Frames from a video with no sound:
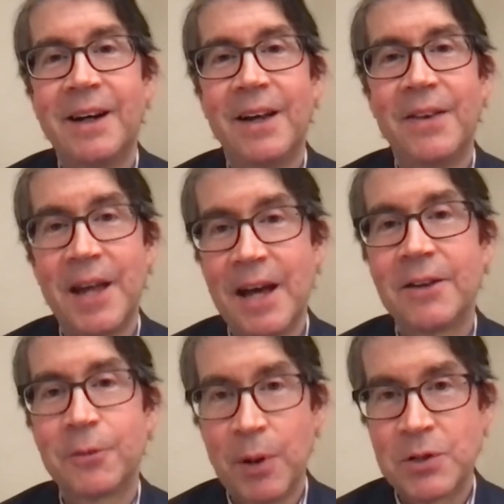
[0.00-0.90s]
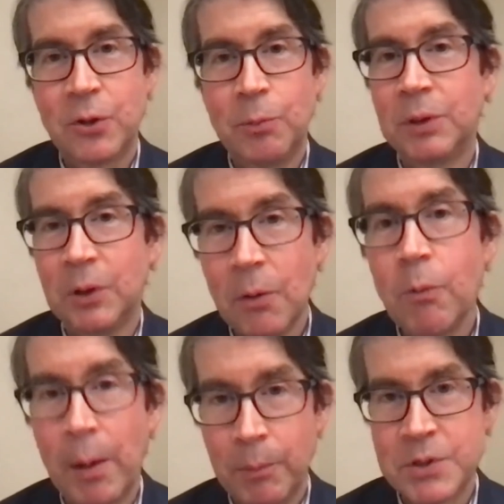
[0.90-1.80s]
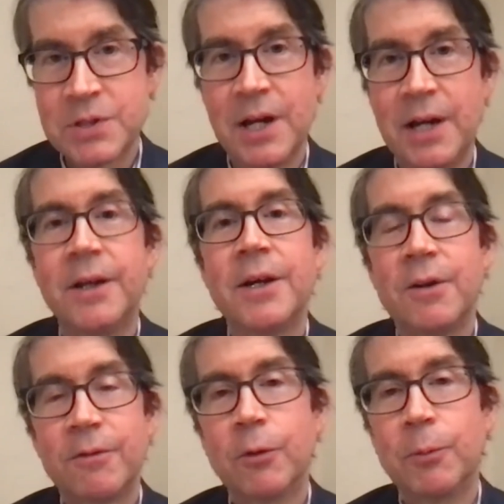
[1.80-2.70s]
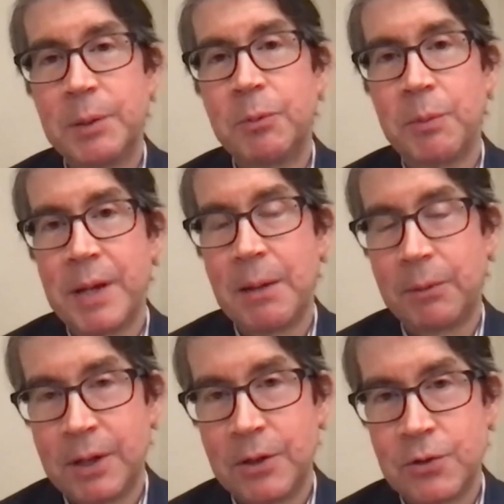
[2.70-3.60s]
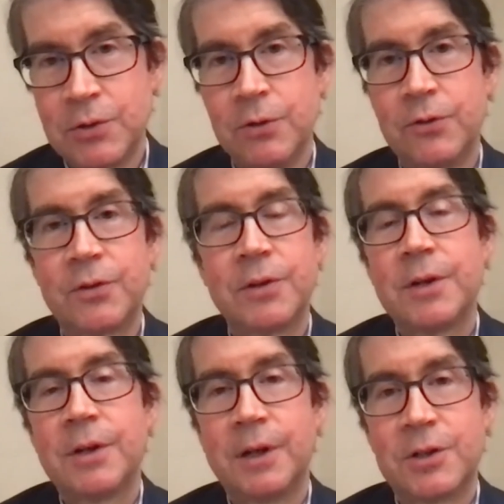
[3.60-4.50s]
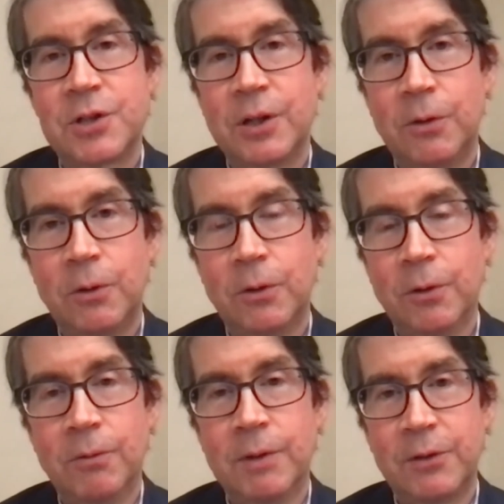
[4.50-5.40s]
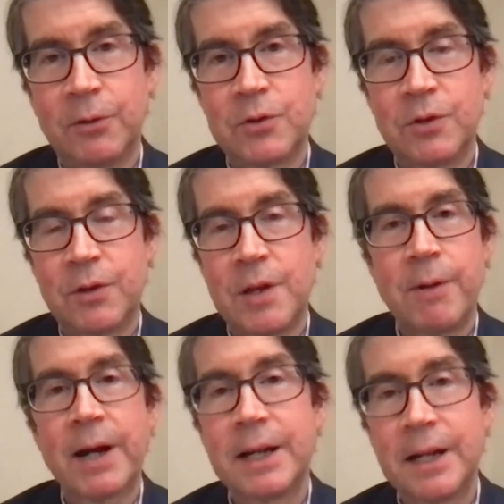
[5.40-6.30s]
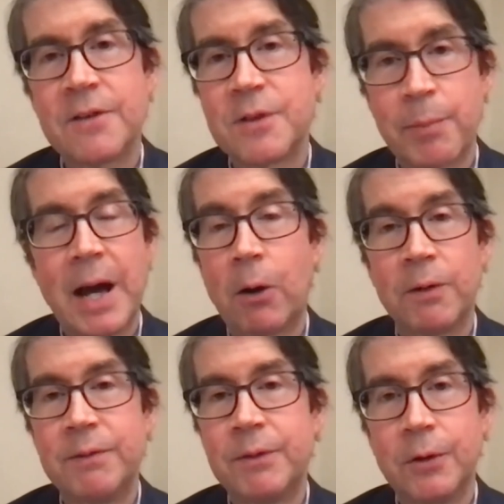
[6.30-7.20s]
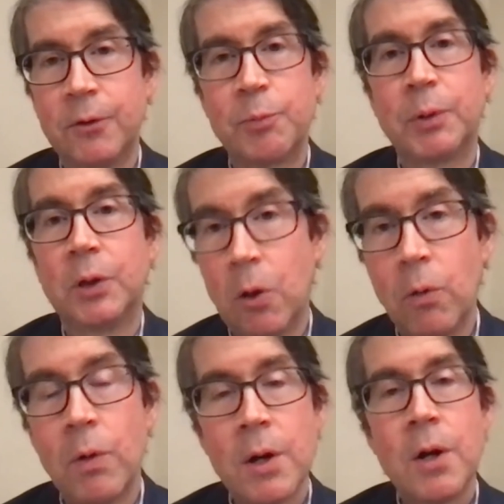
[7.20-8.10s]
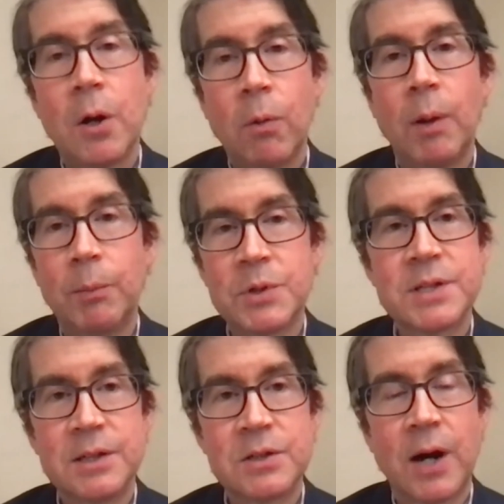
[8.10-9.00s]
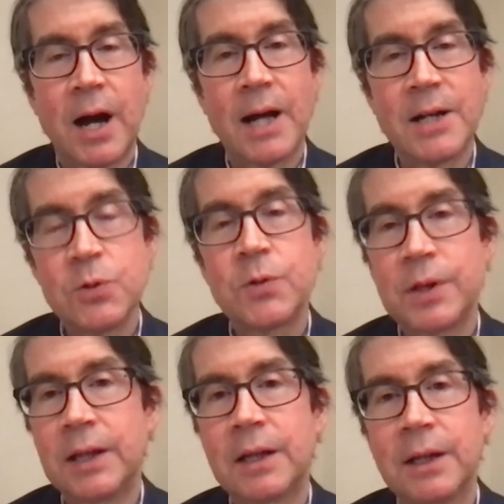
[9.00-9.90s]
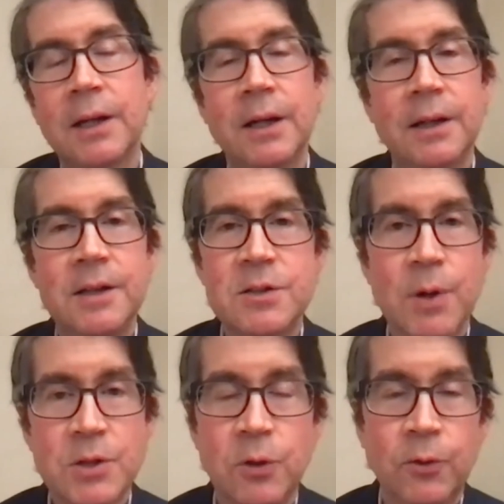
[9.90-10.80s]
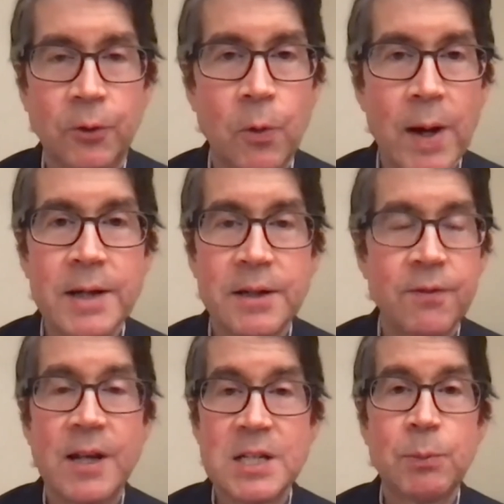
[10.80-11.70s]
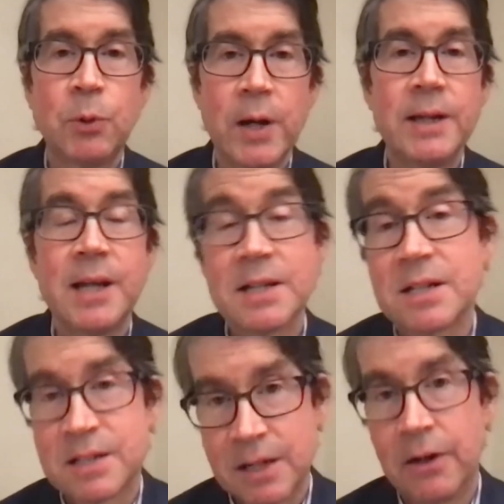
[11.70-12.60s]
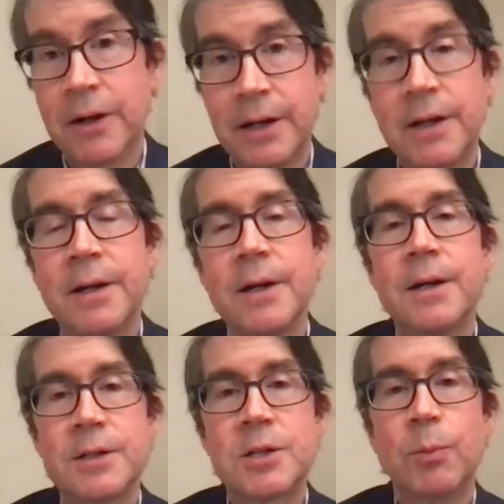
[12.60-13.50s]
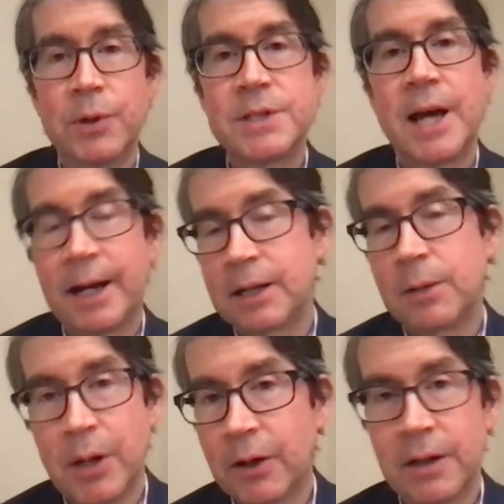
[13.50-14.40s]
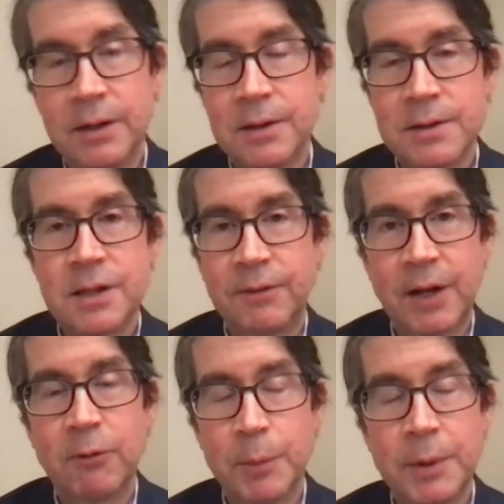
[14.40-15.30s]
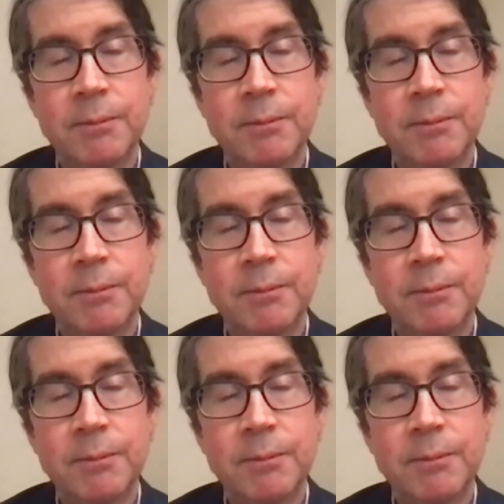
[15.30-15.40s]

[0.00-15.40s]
that threshold below 1% for people to be able to introduce a shareholder resolution. So they recognize the power, even those below 1%. So I do think these thresholds are quite defensible and necessary to protect American self-government.